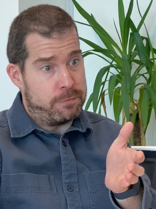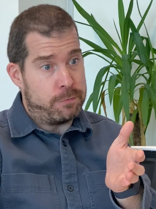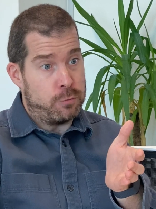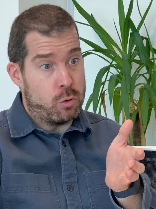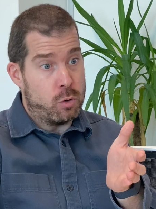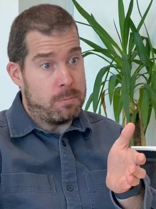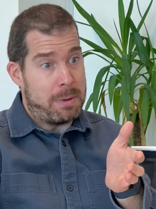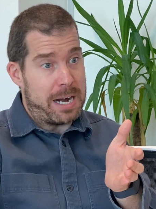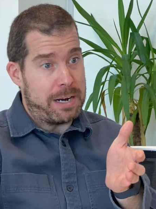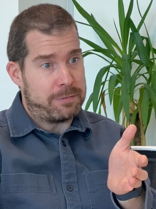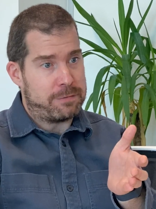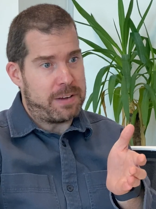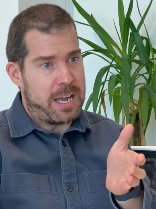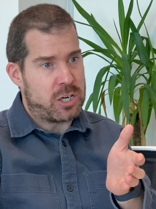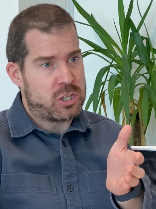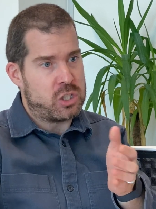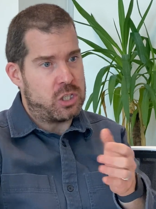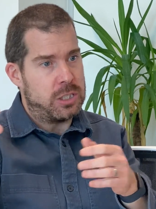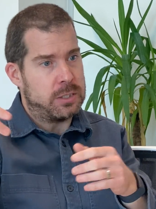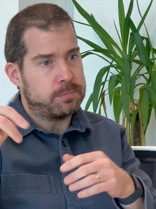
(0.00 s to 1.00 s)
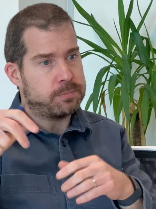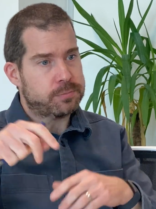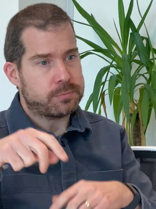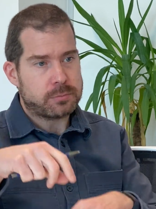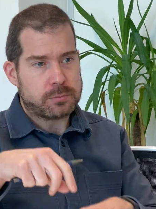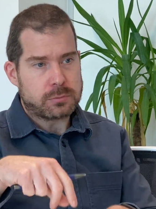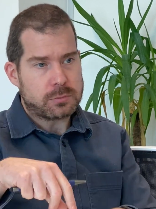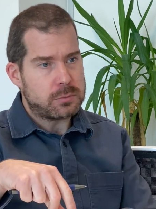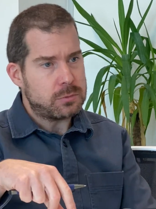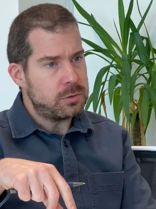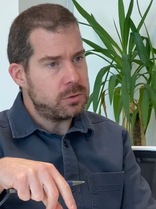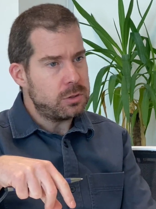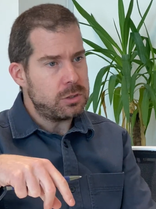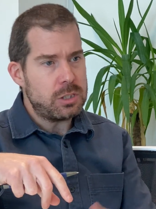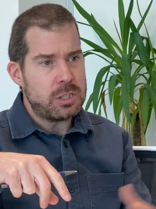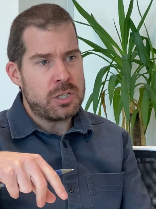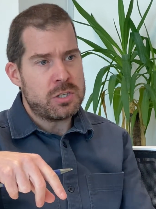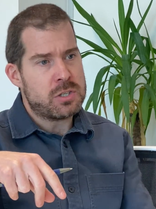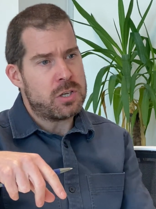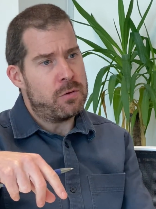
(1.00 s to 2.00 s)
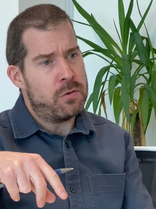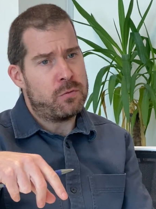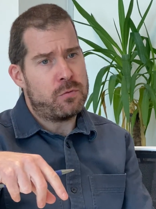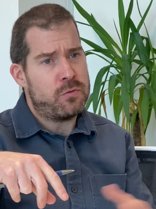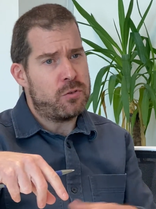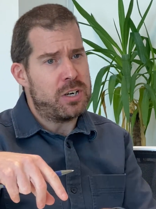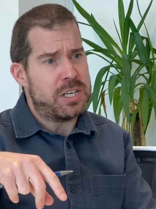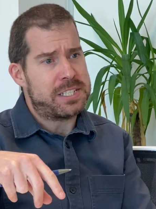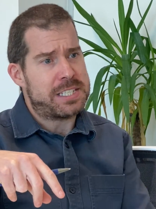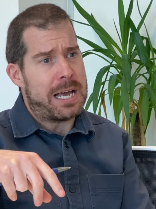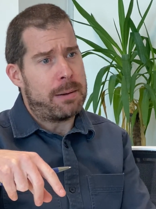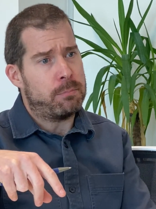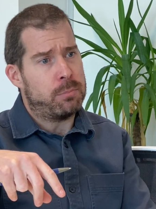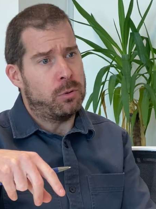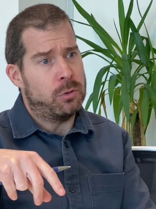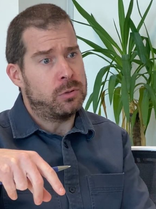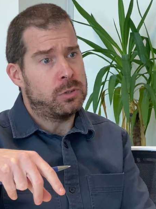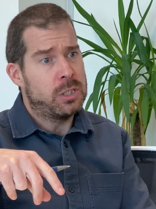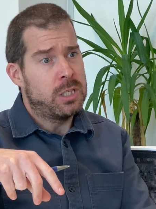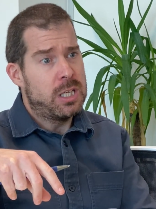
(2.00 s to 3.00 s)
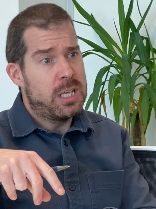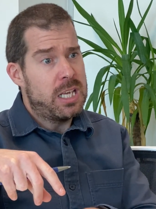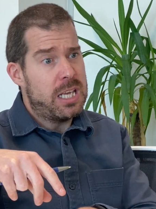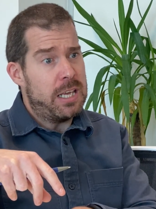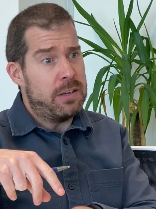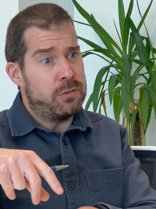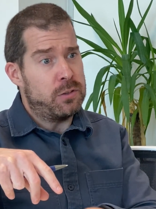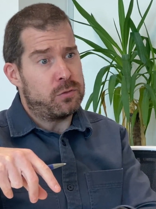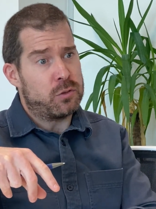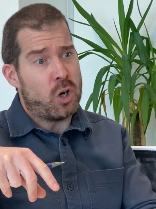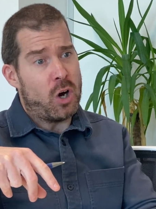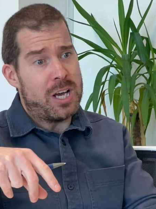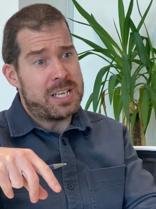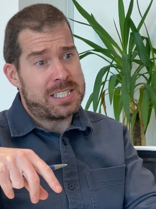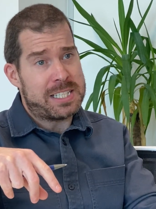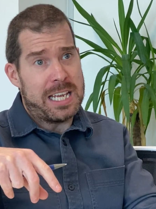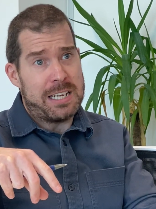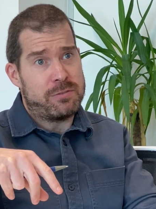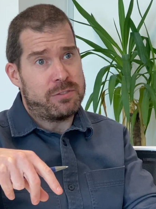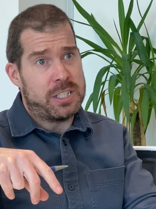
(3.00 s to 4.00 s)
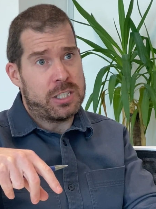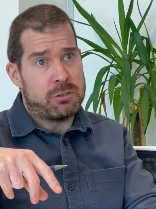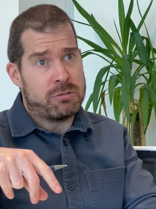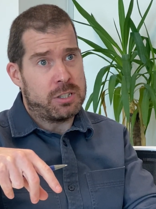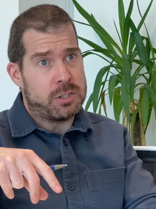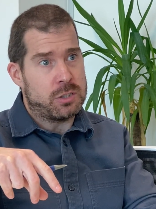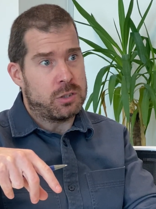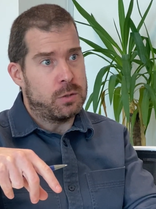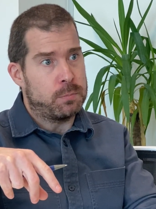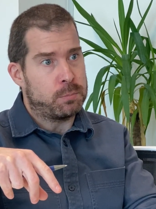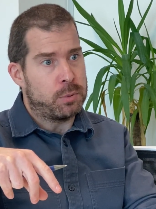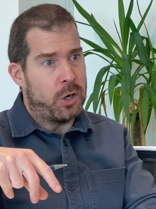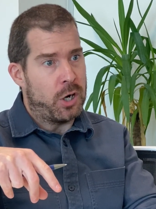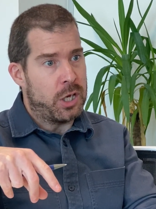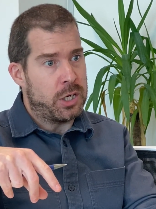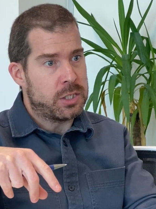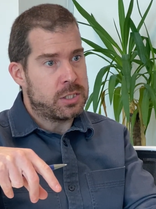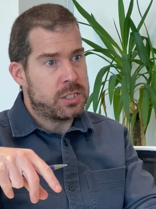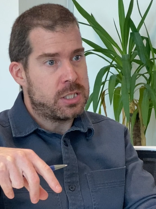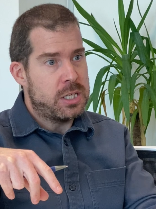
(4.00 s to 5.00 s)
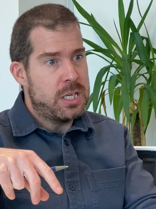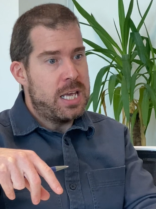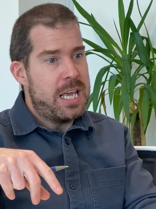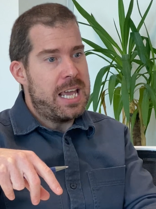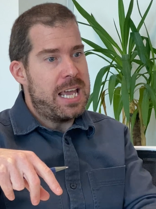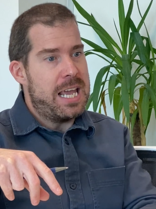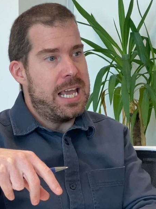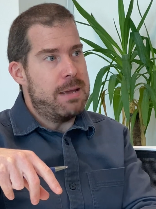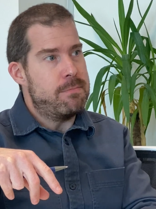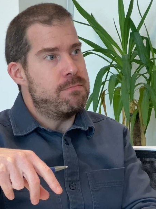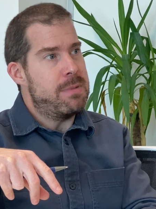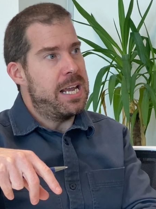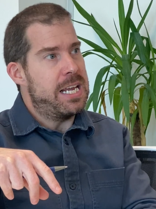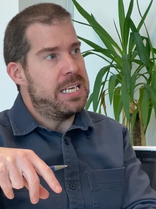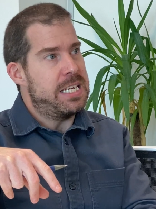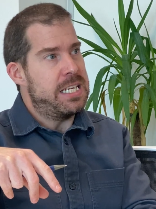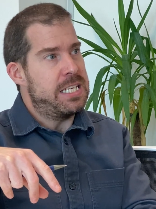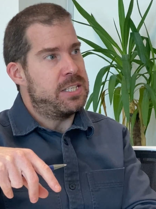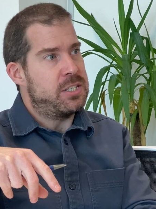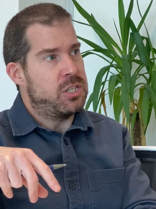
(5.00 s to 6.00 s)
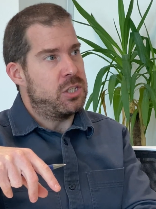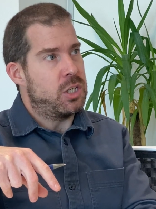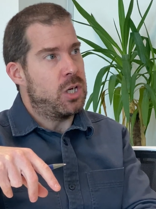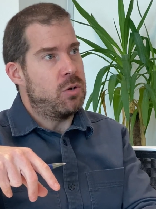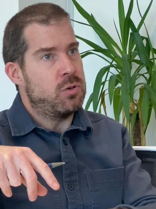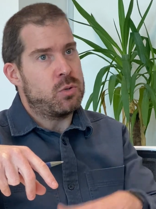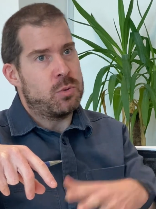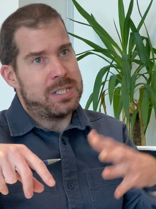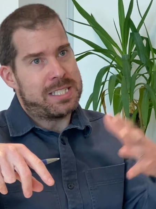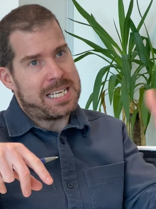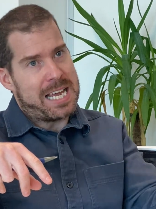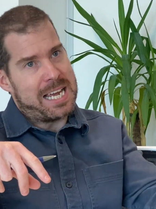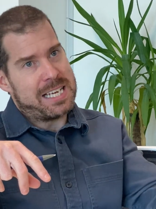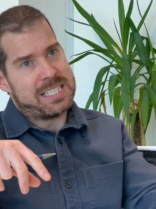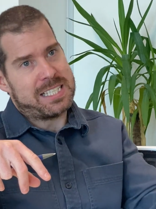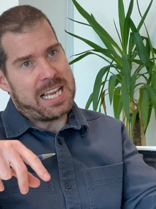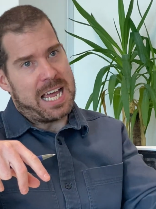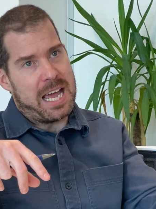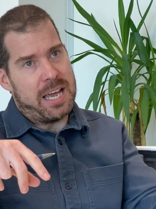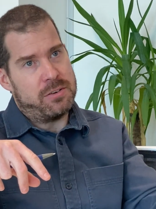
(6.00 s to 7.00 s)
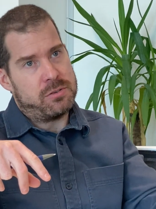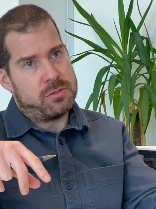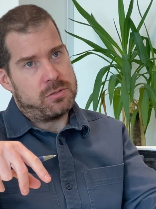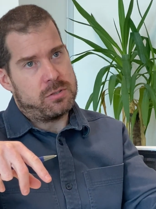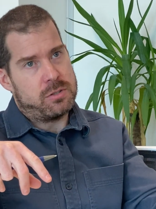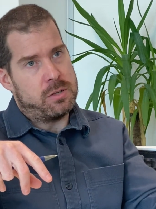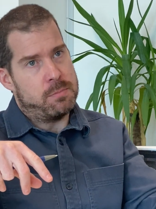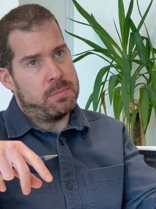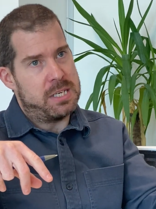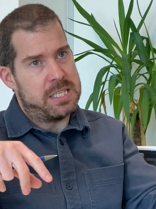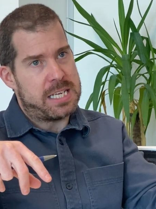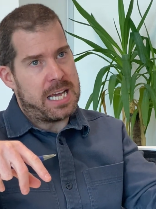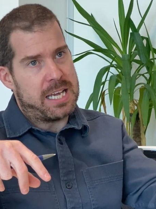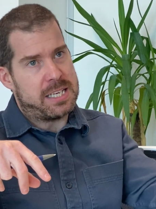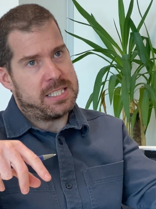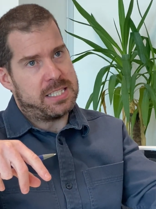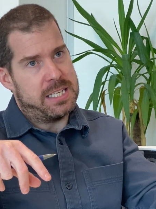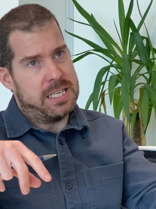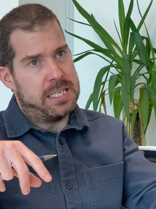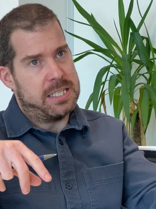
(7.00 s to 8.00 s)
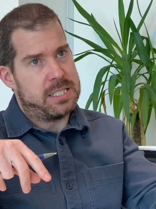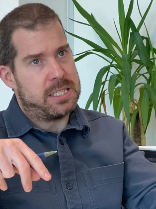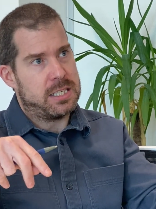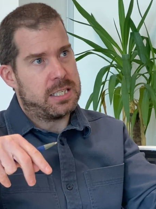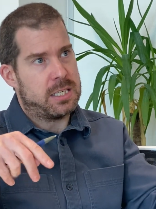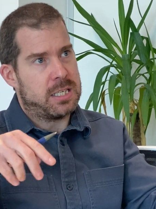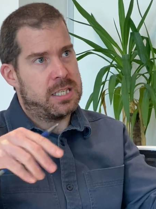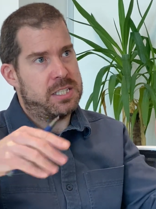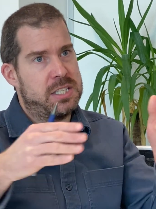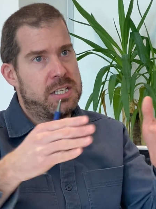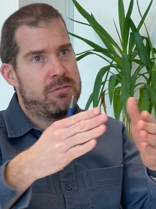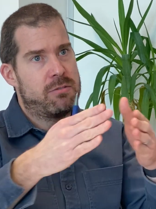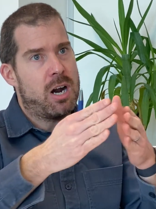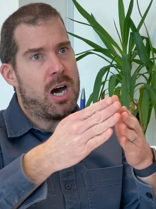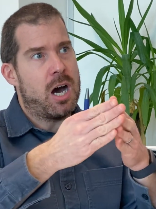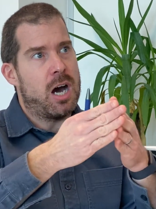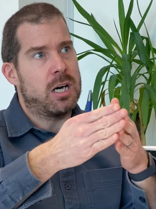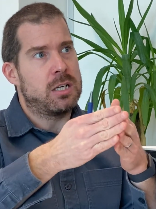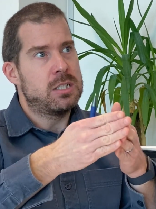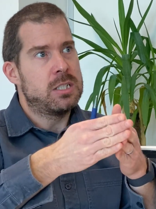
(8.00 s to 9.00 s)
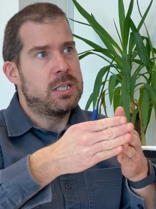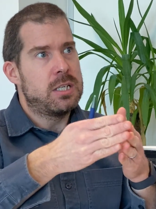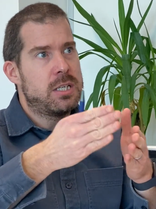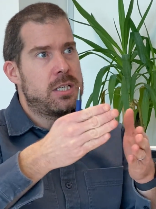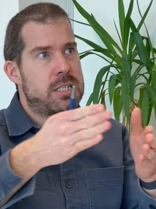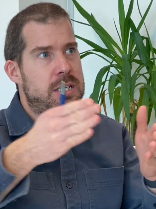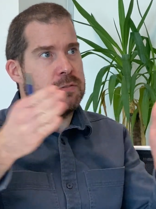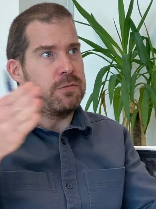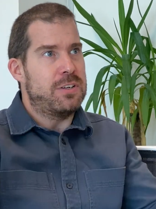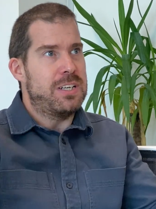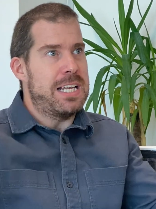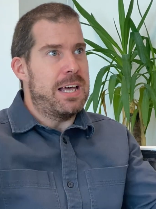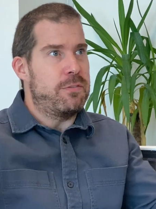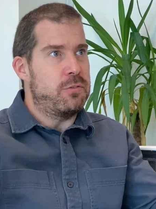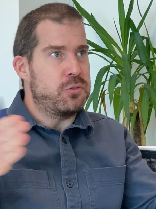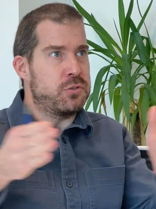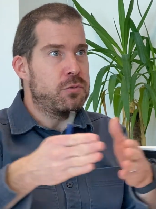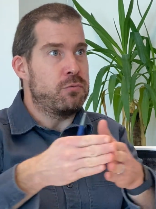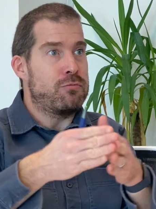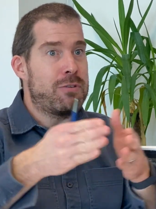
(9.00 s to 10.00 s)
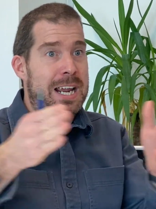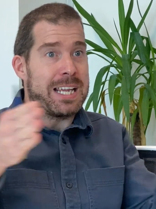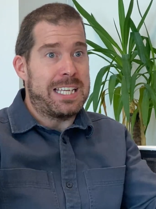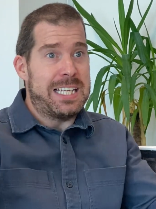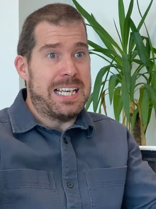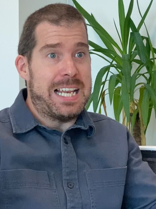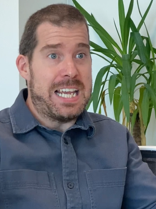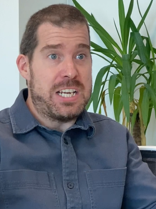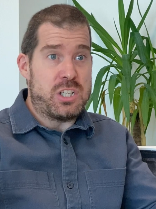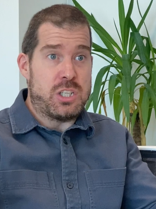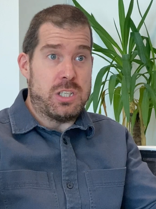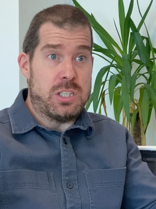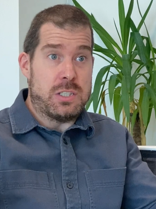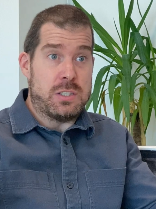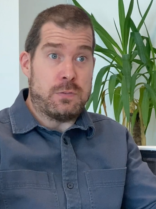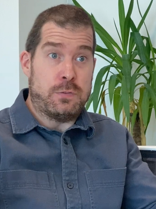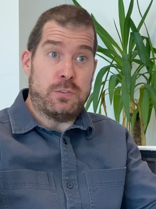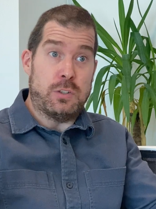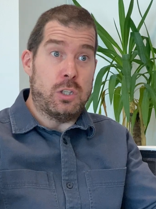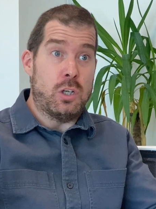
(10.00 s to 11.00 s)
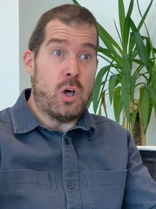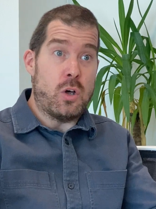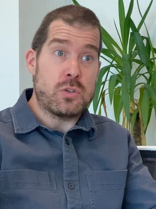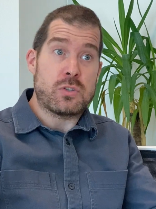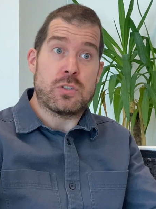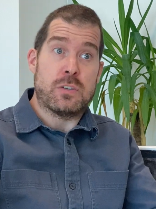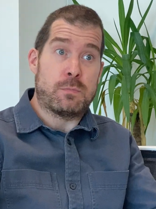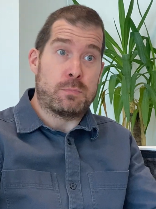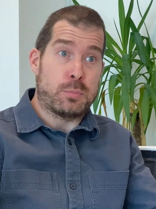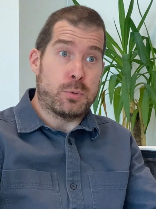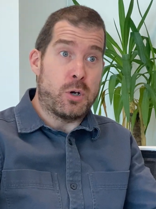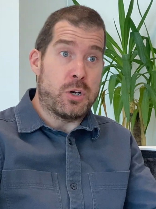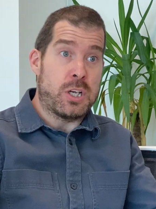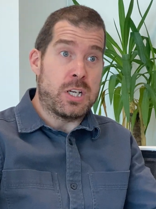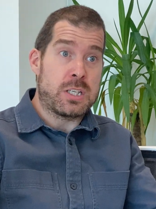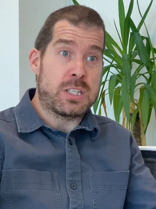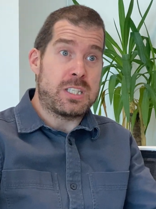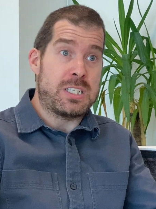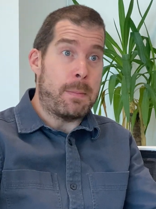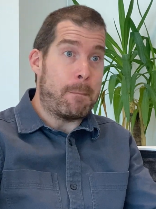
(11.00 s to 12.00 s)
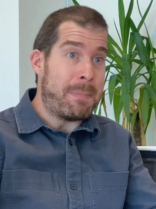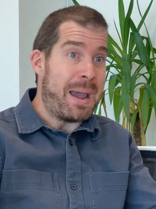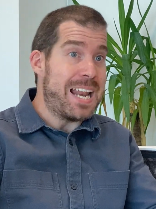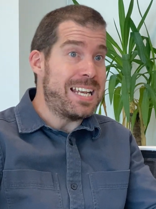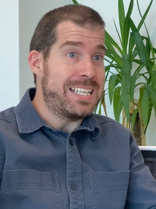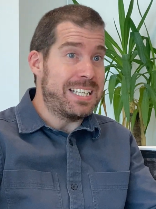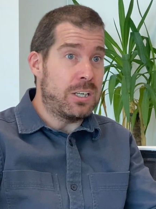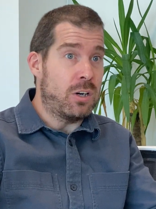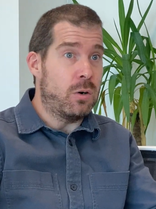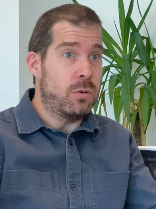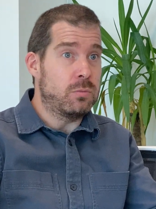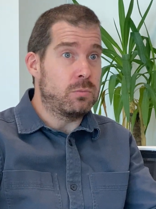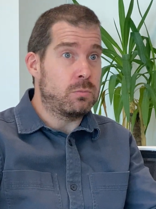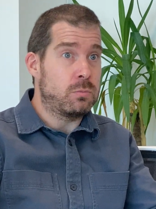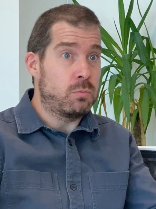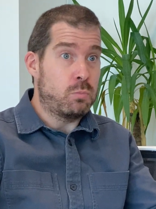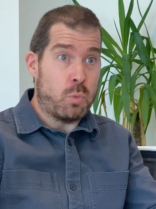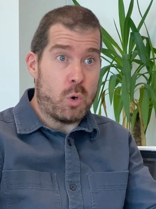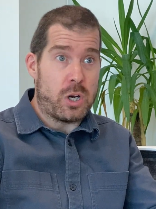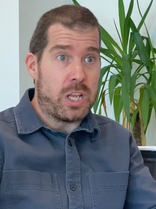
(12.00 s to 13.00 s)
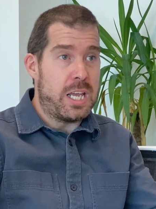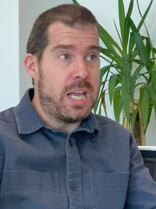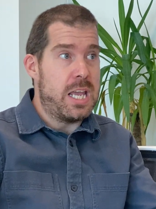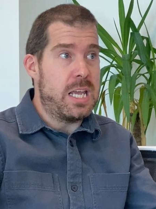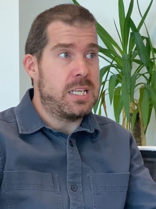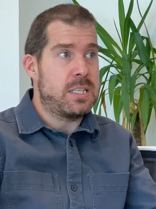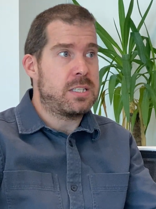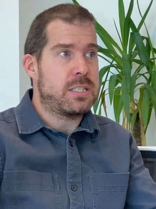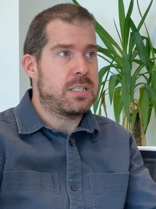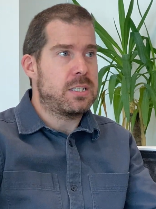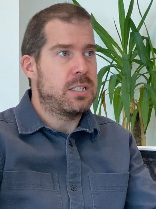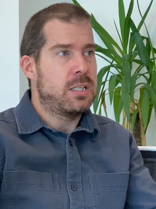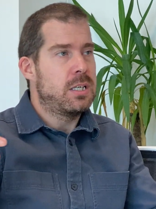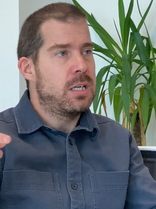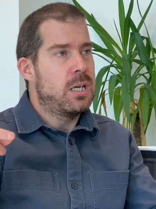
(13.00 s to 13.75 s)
for manufacture. So for example, if you've got a safety critical product, it may need to go to a test house to be tested, because there are different levels of regulations for lots of products depending on what it is.